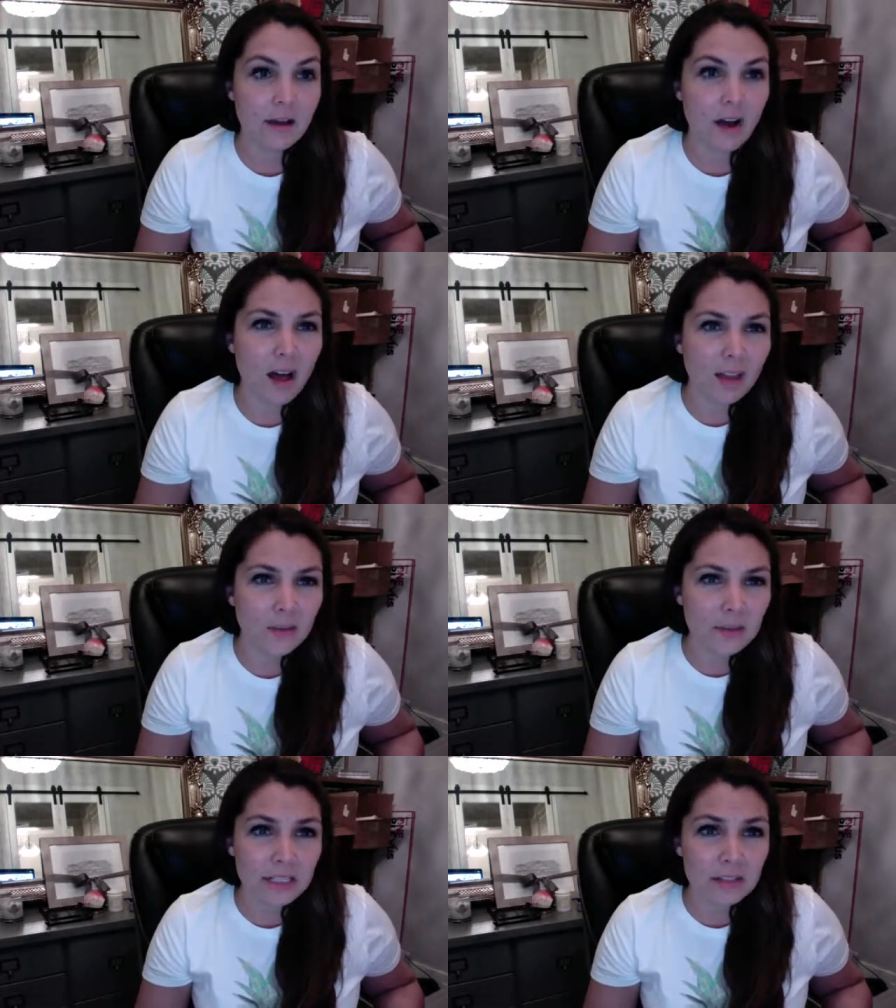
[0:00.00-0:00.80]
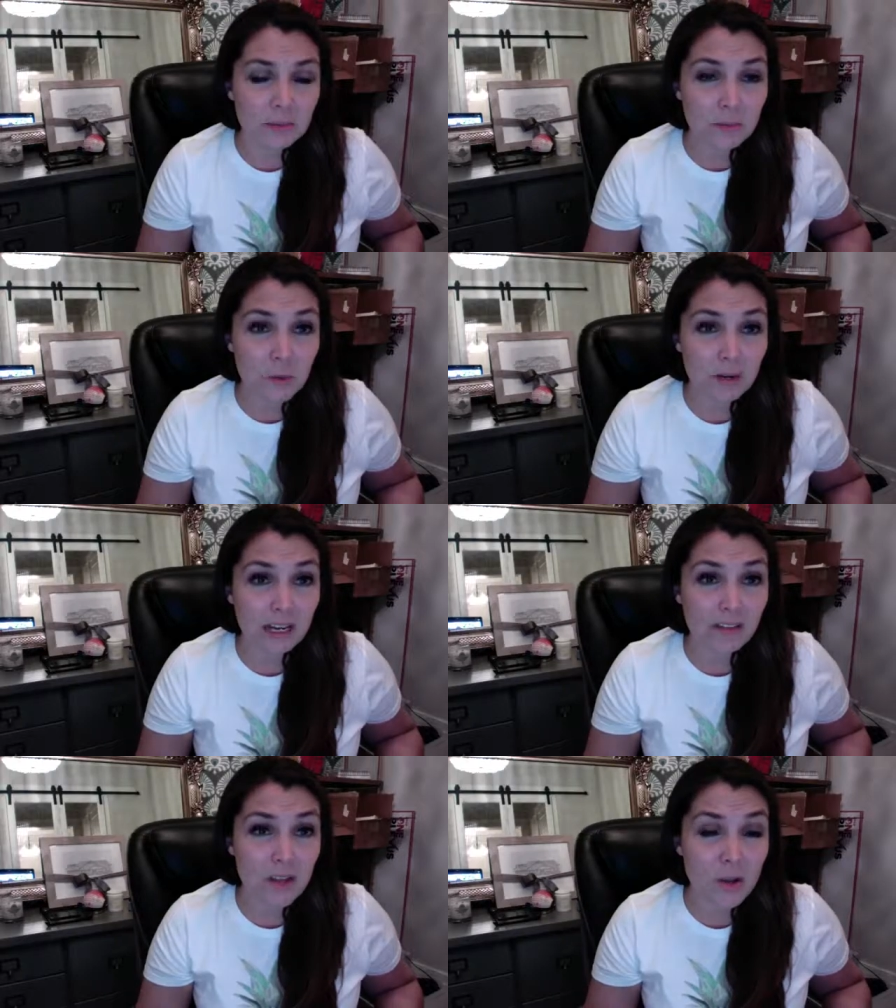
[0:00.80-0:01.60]
All of those things are important.
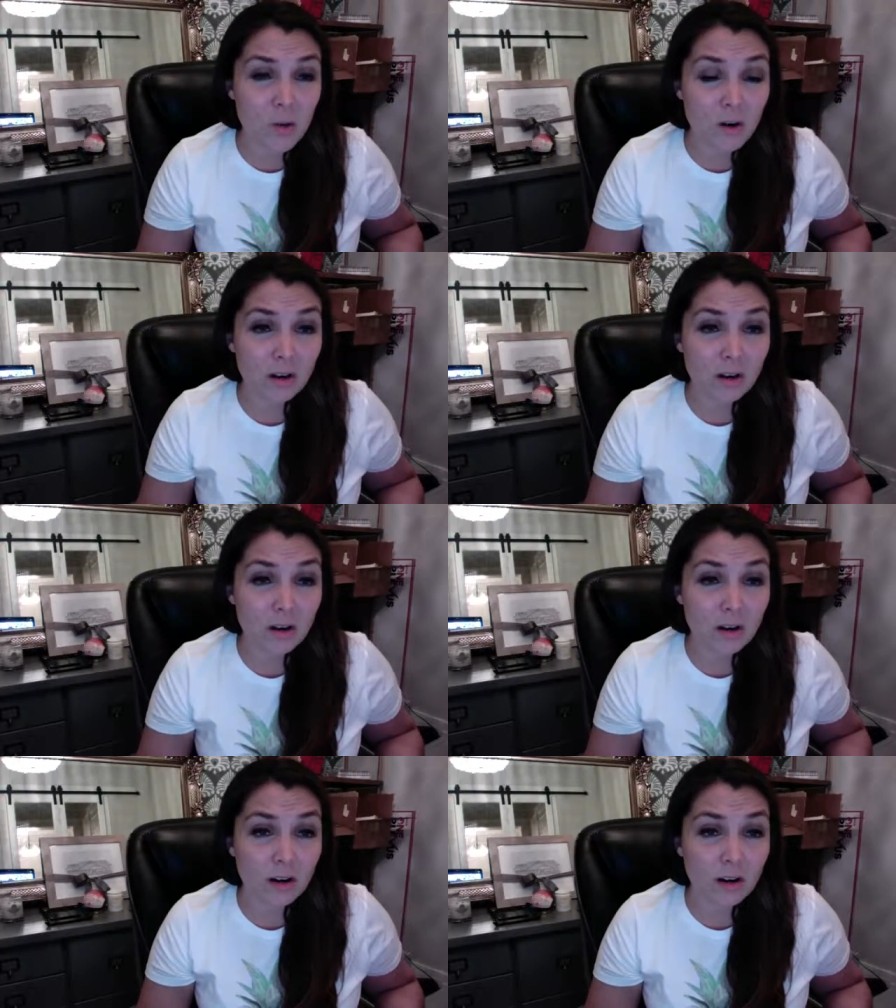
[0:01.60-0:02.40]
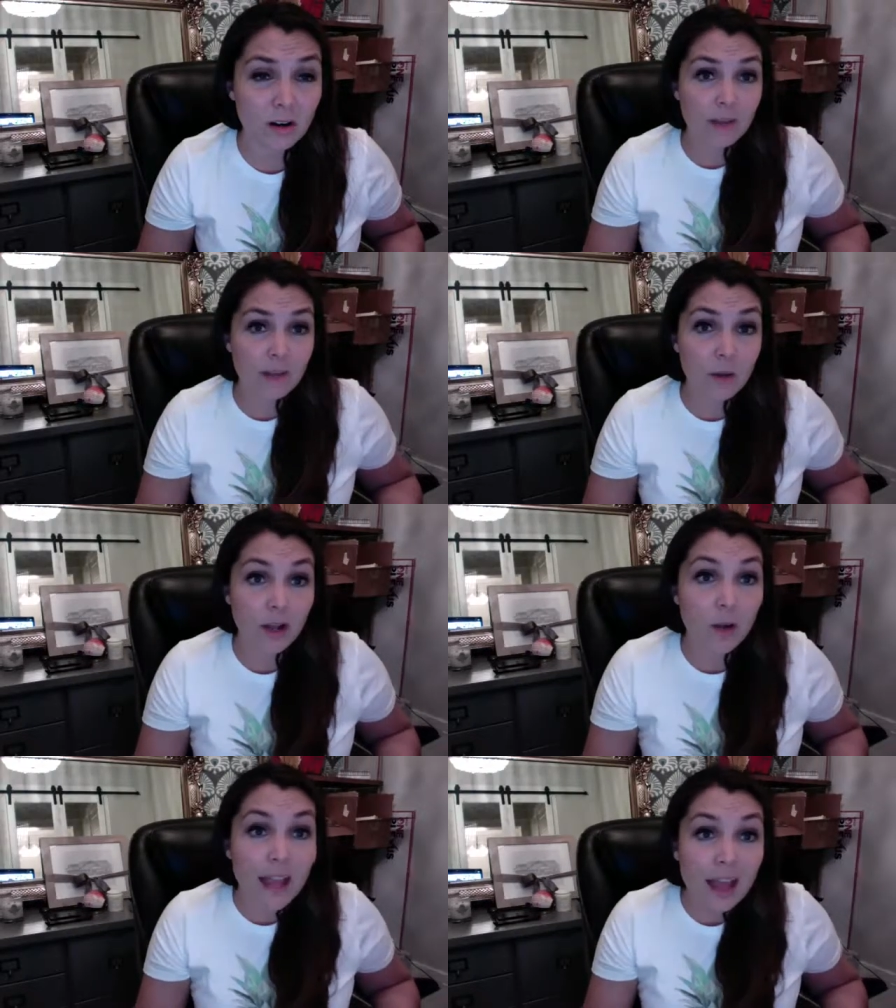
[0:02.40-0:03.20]
If you are kind of
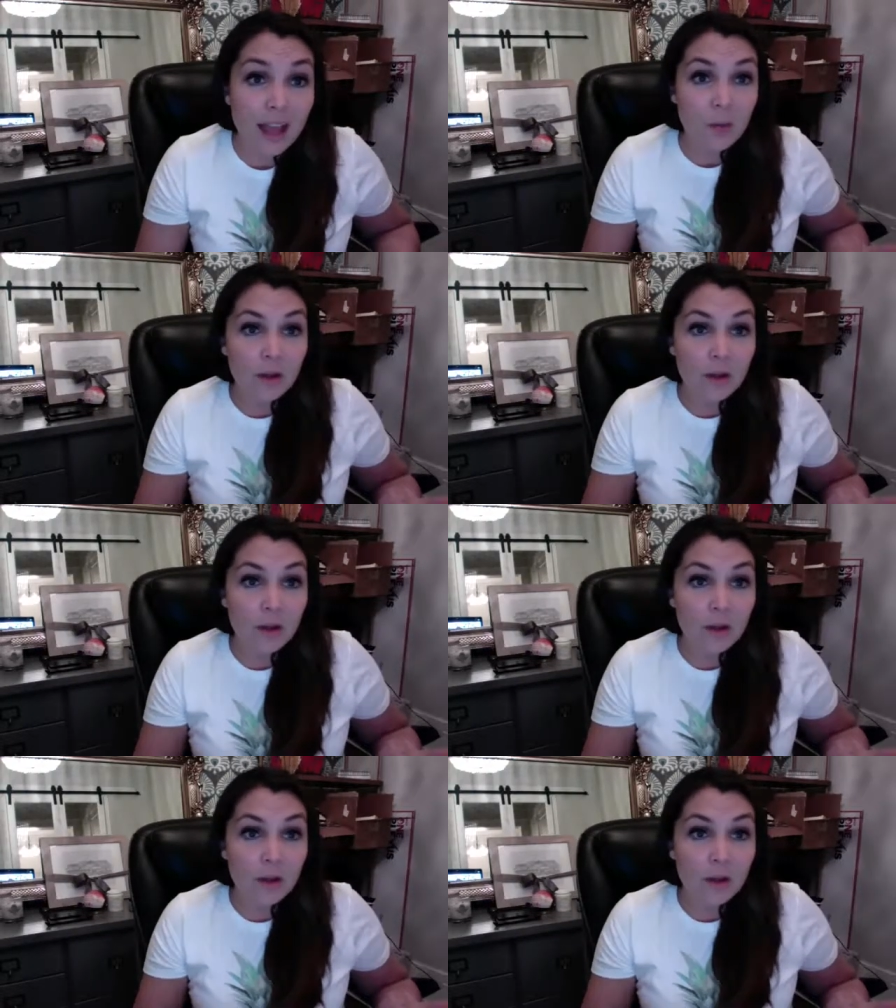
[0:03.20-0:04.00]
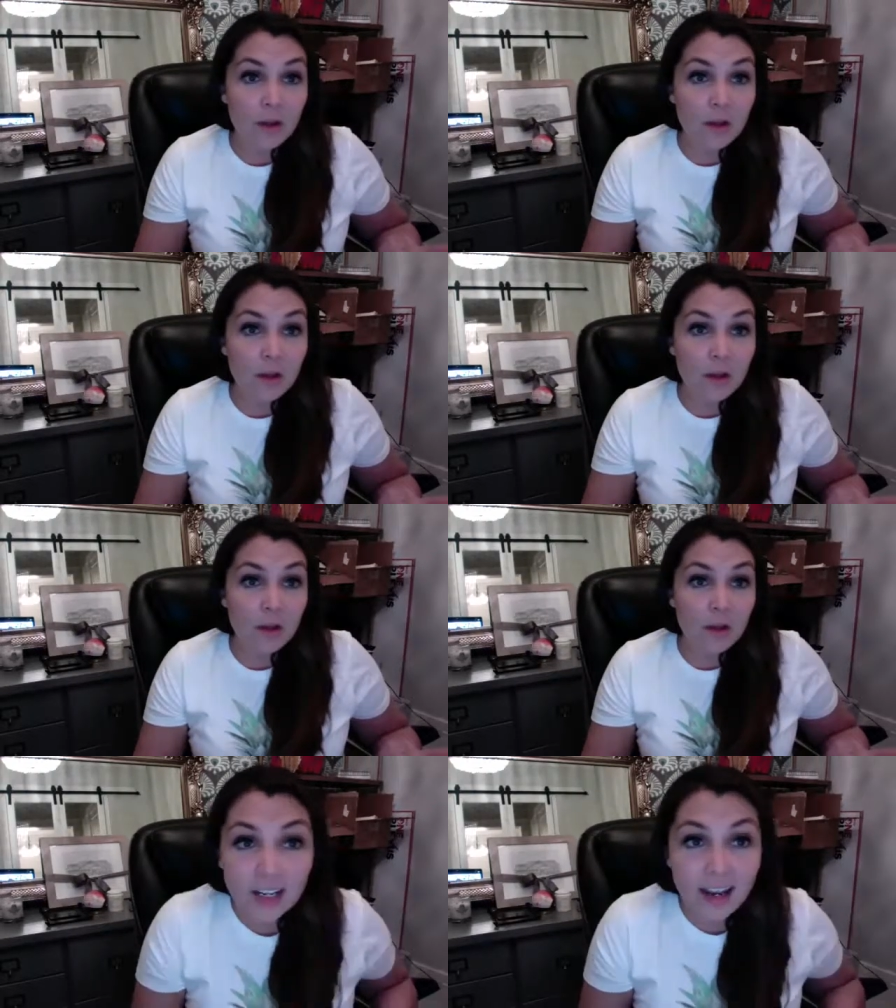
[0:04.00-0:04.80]
going, okay, well,
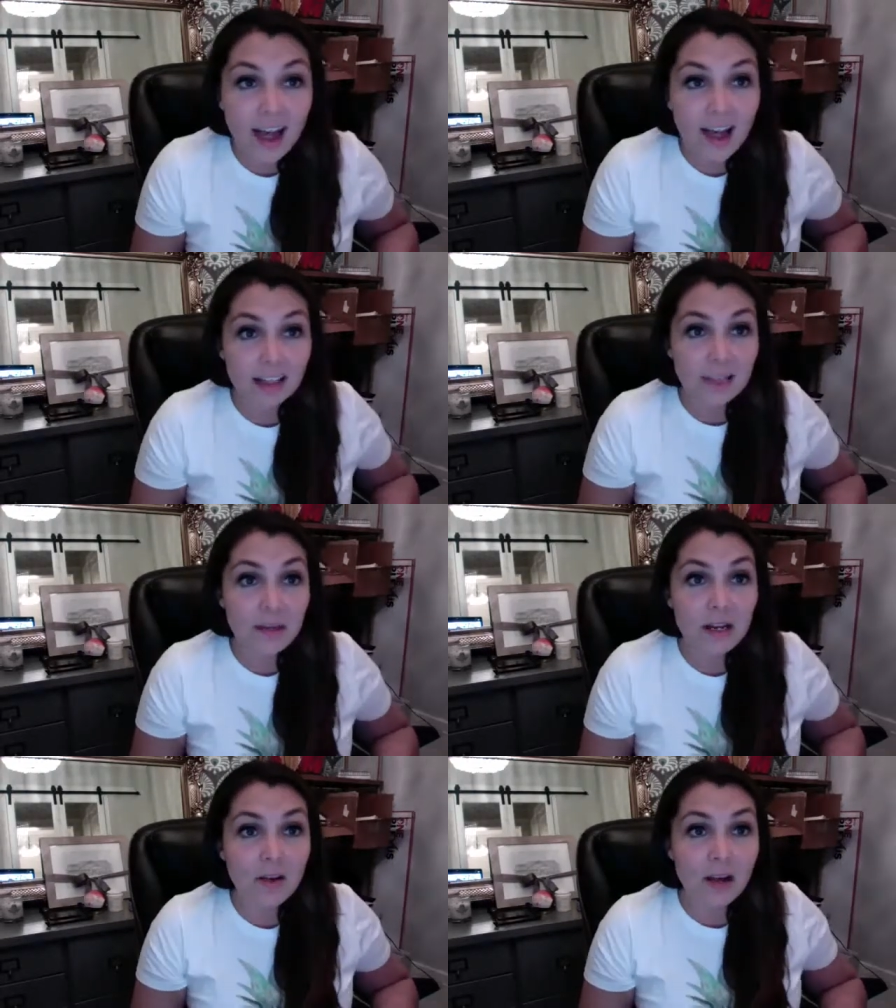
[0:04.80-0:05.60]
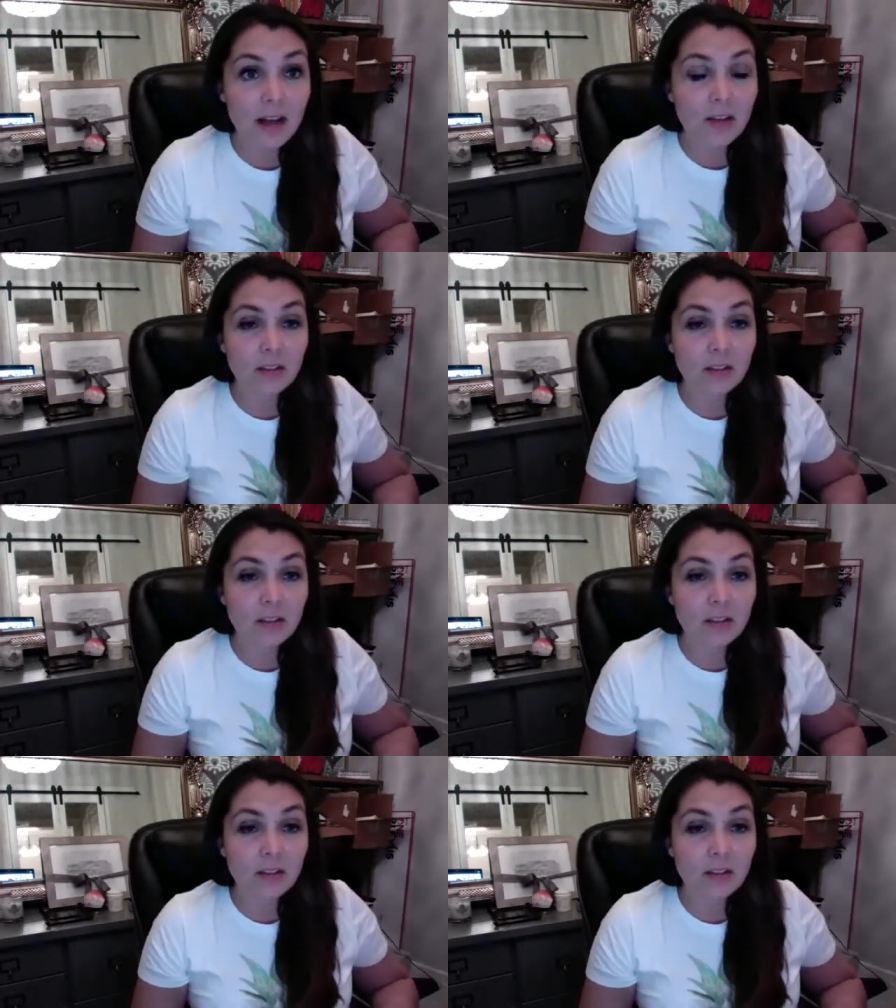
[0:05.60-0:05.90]
good luck, let me know how that